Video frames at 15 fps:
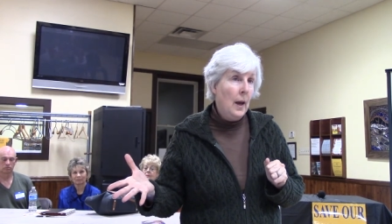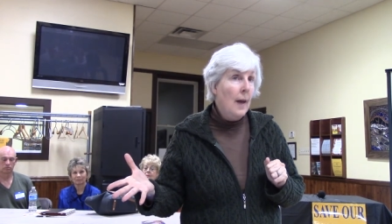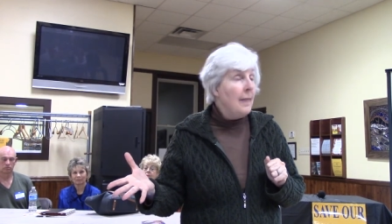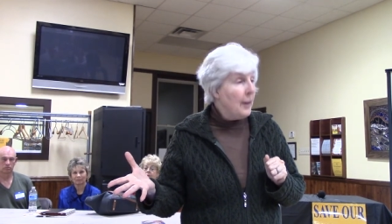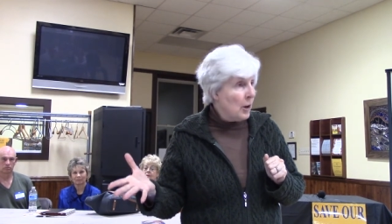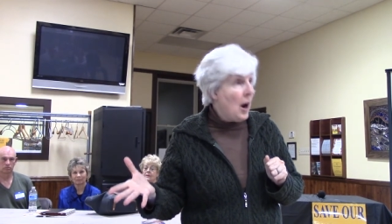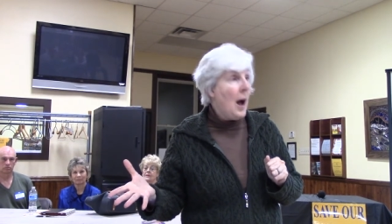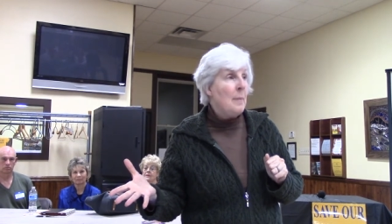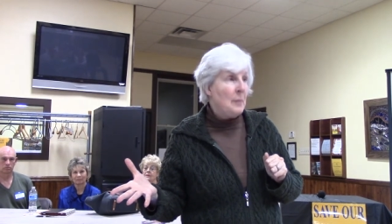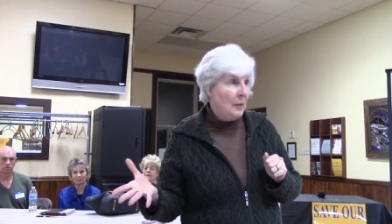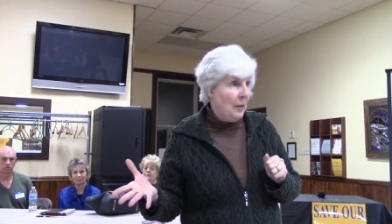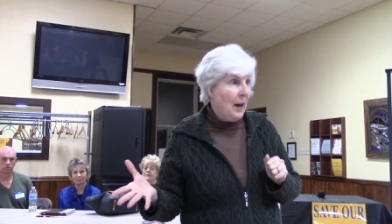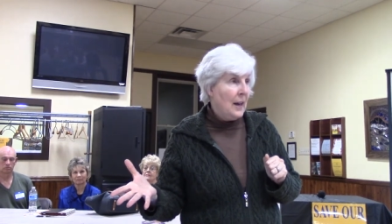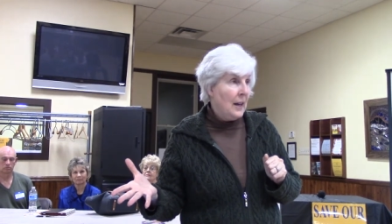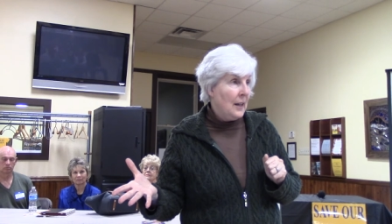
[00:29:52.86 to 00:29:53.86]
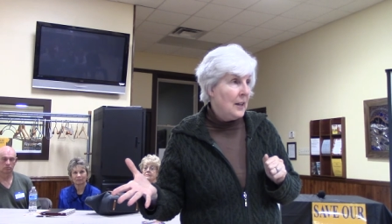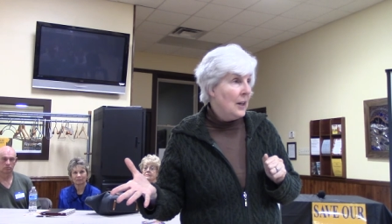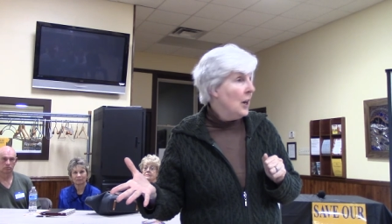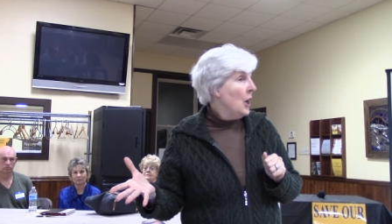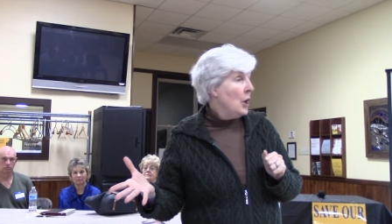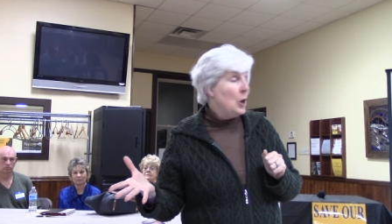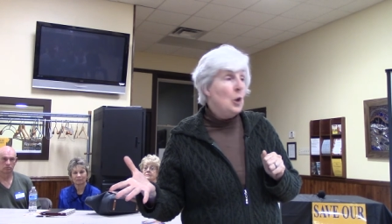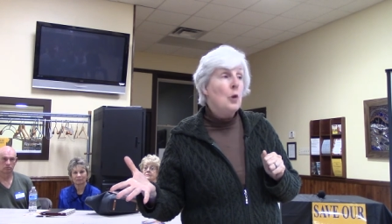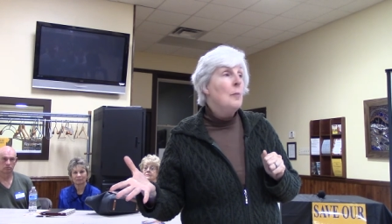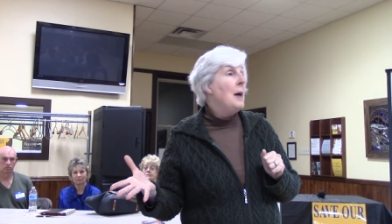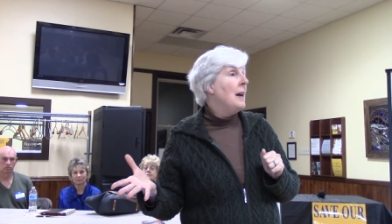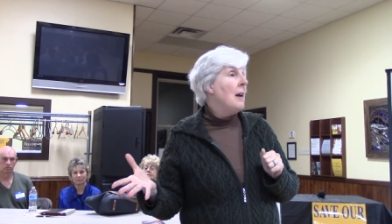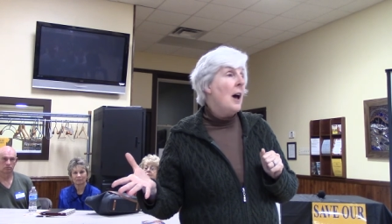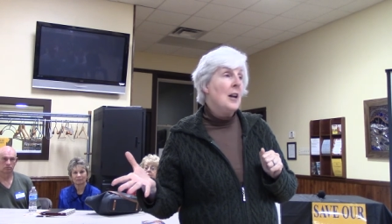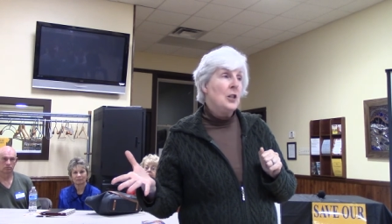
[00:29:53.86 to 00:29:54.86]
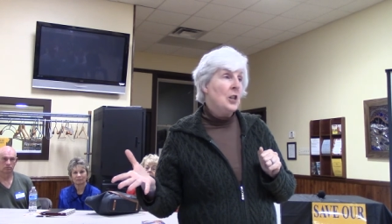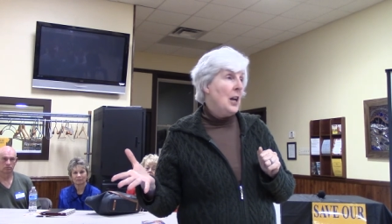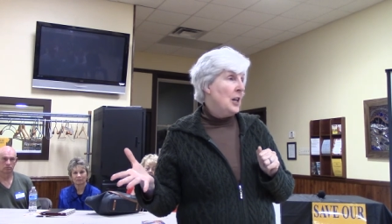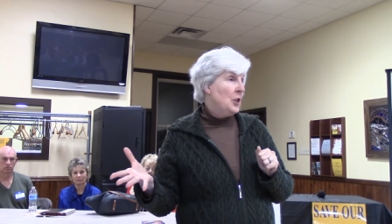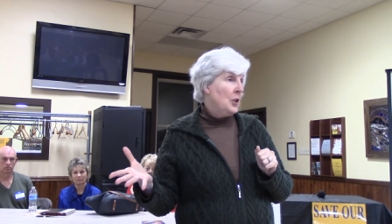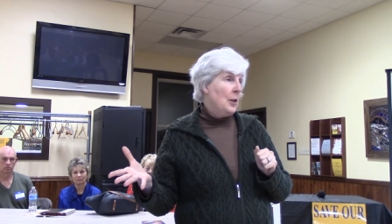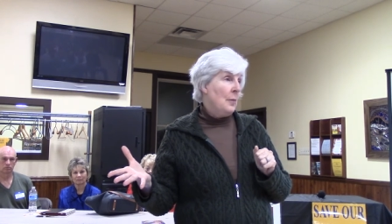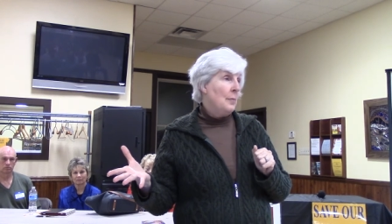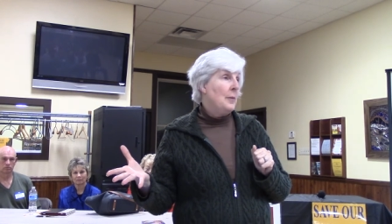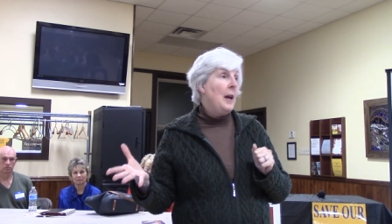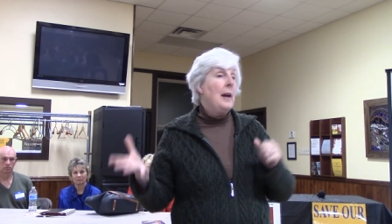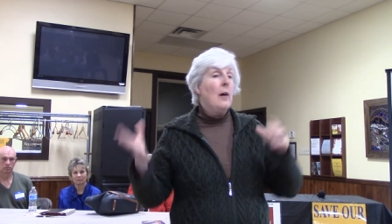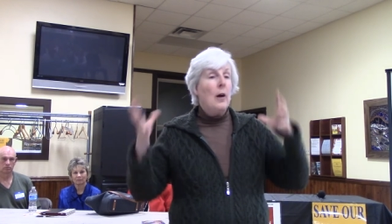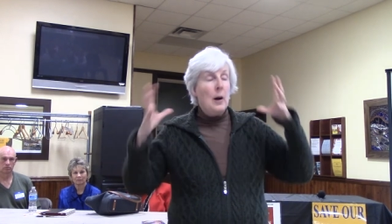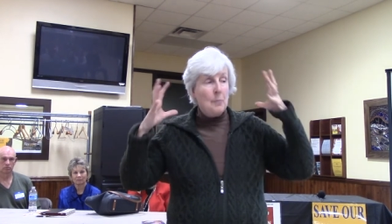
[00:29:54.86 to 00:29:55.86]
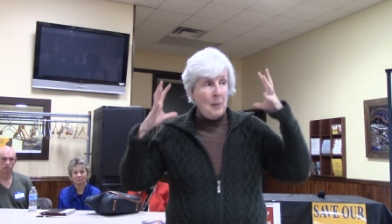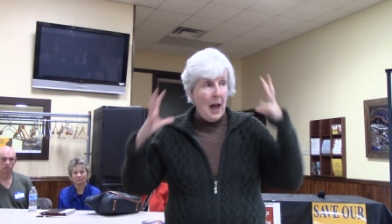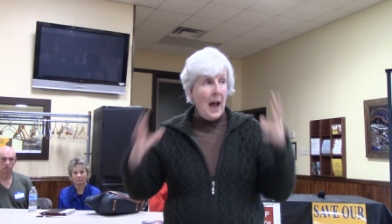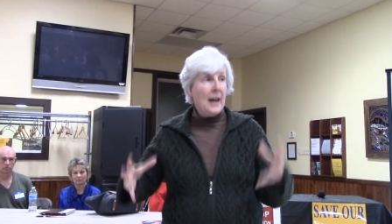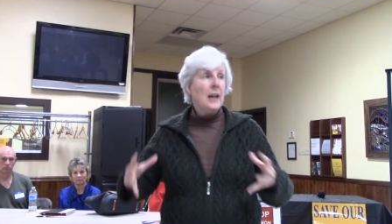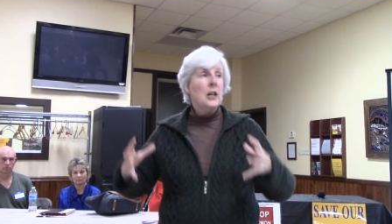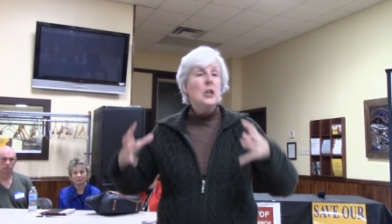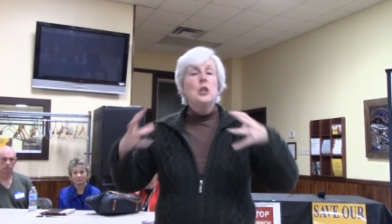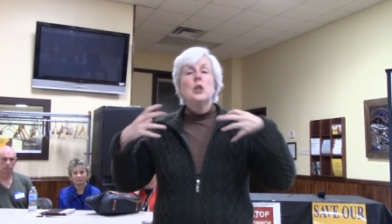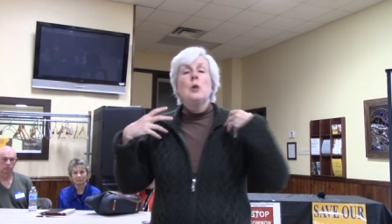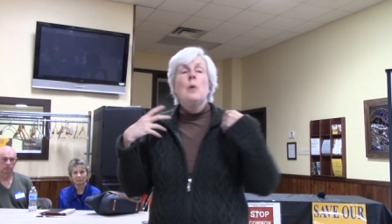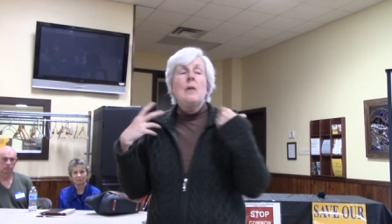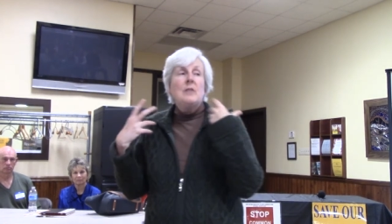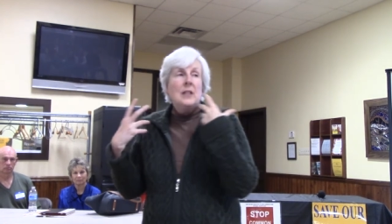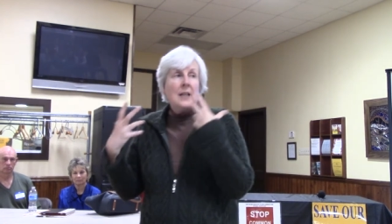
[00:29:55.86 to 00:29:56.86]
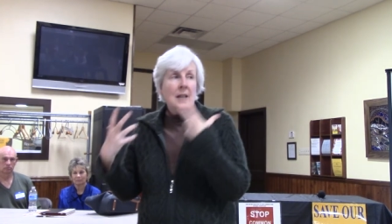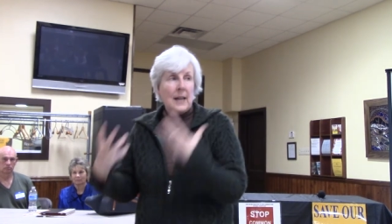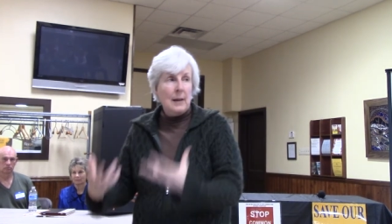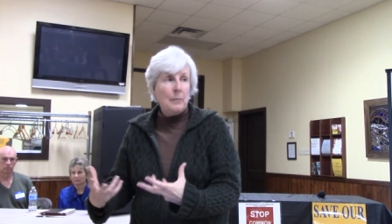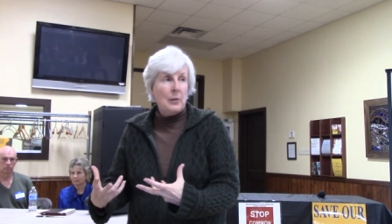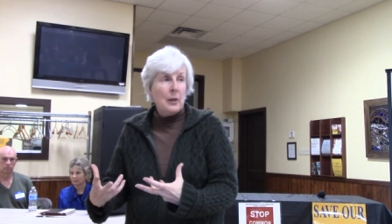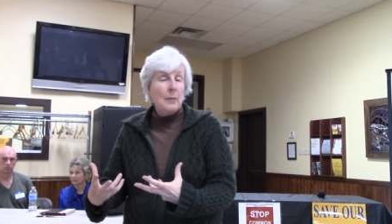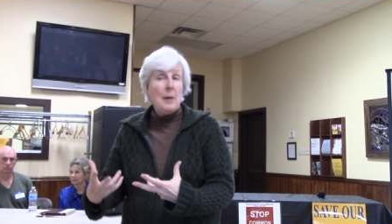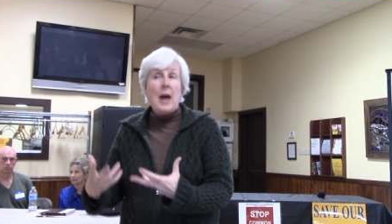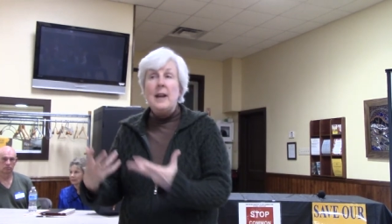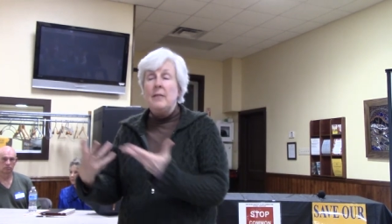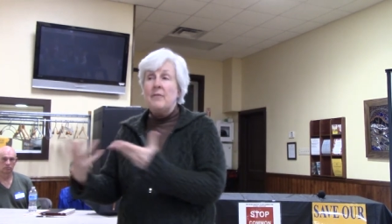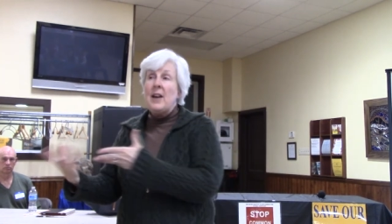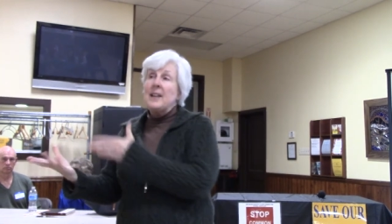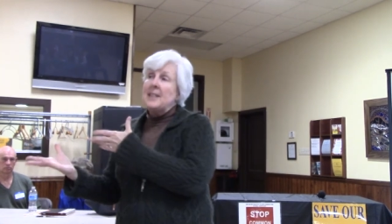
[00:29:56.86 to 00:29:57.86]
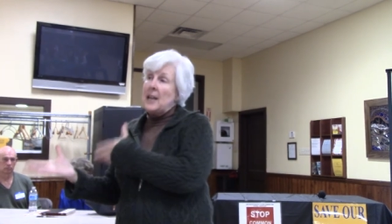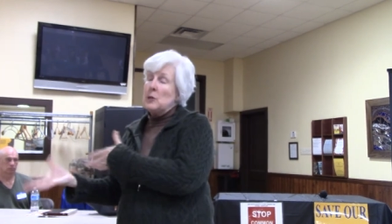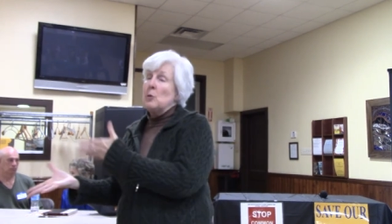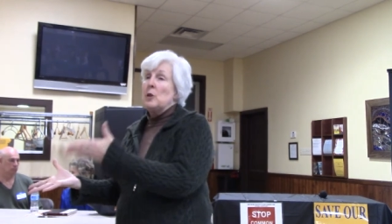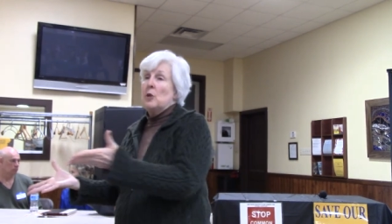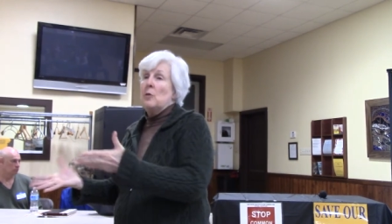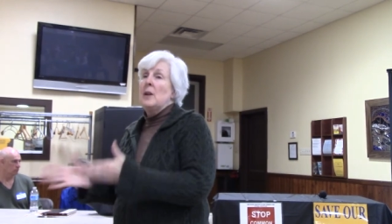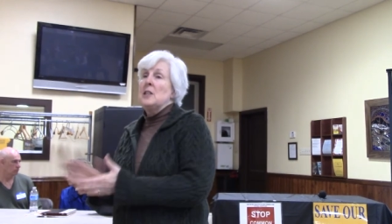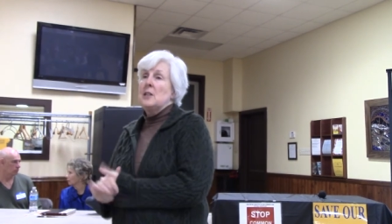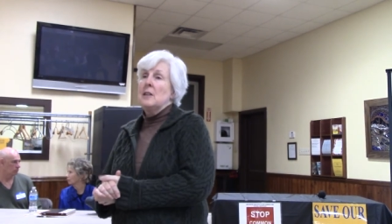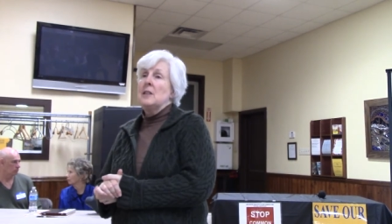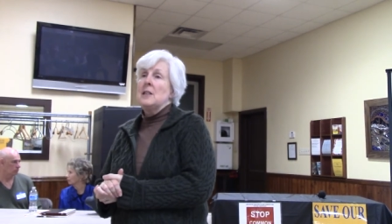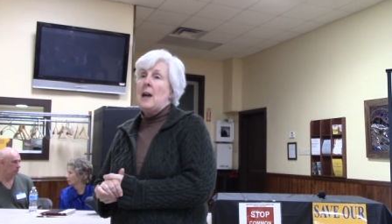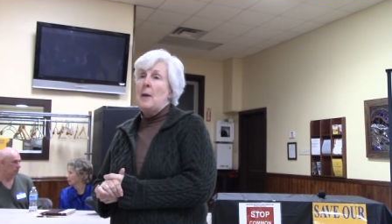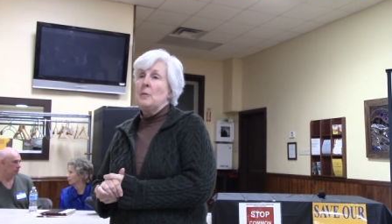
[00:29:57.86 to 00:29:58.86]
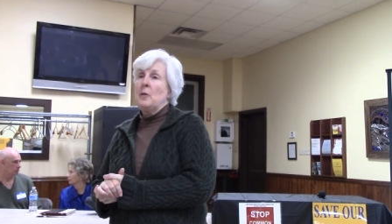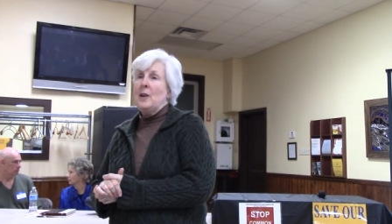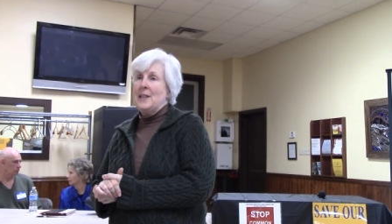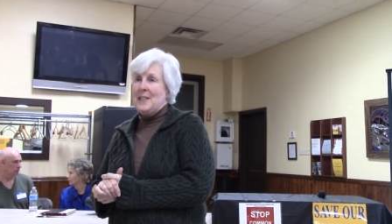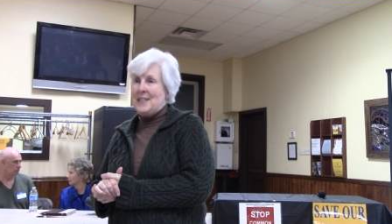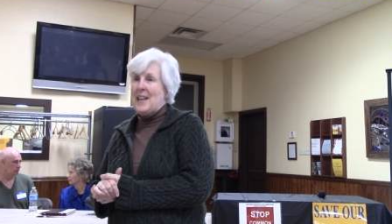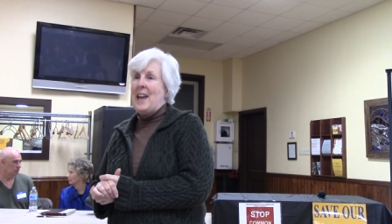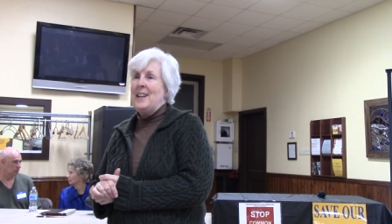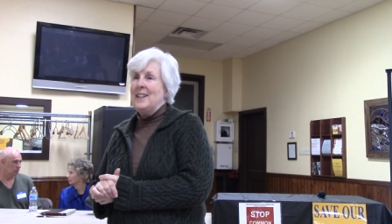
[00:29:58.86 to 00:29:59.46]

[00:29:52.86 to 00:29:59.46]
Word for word: They're copyrighted you may not change them. They are a package, you have to keep them, and in fact, that's what your Race to the Top grant said,